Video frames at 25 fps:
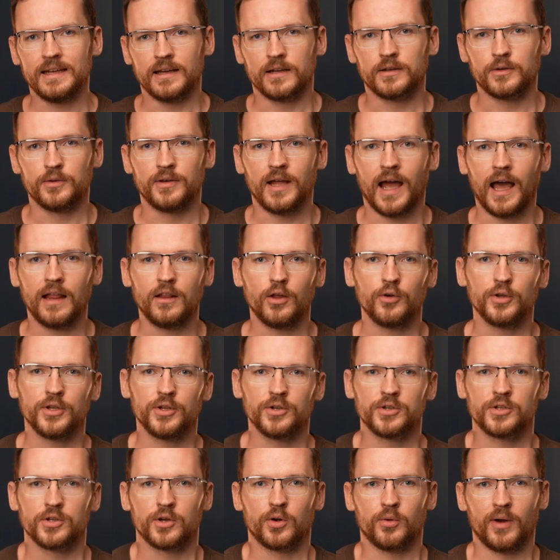could allow you
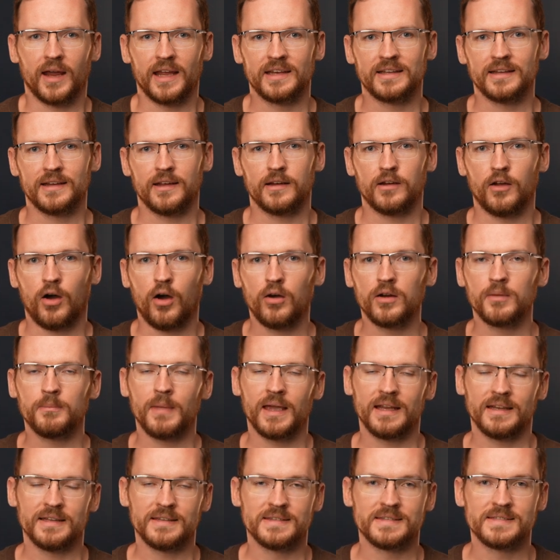to create an
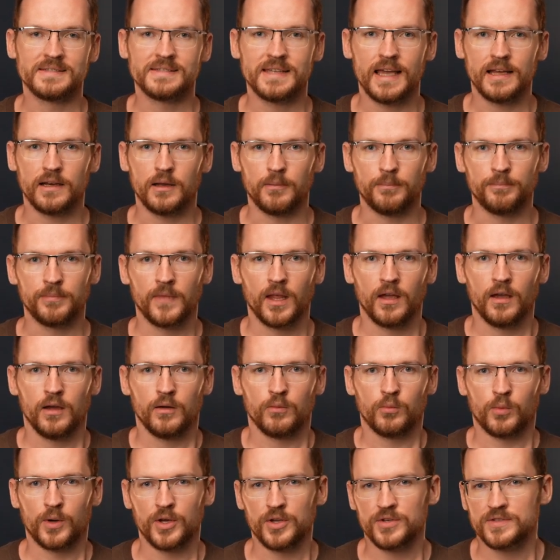automated setup
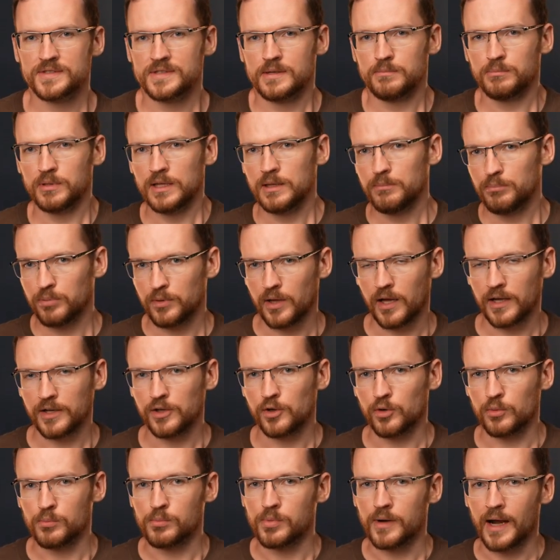where you simply plug
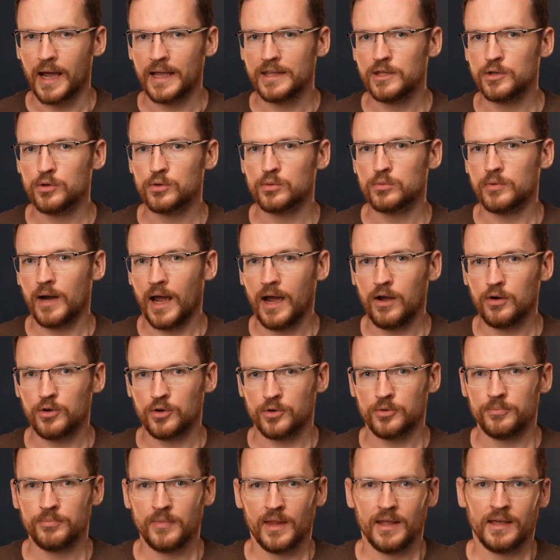your brand new
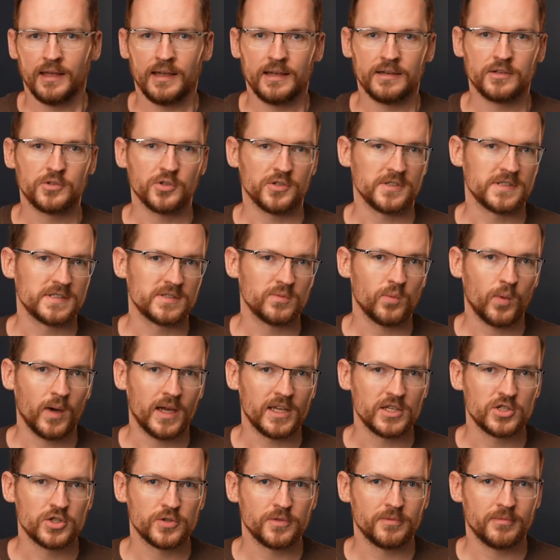router into a
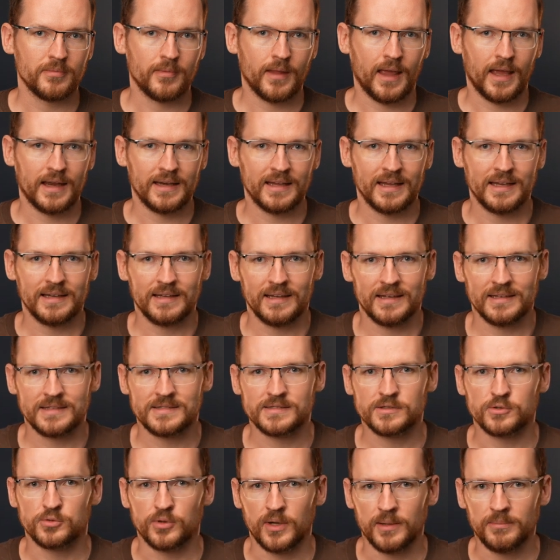switch and then a
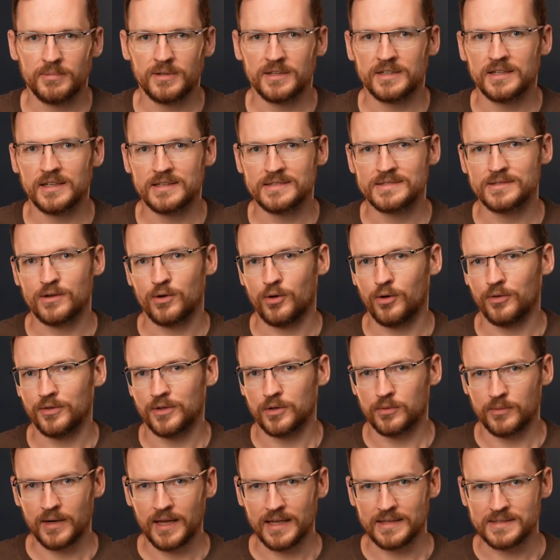script does all
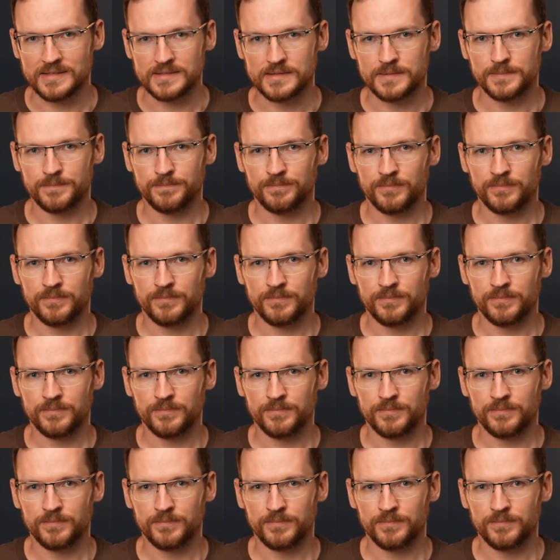the rest.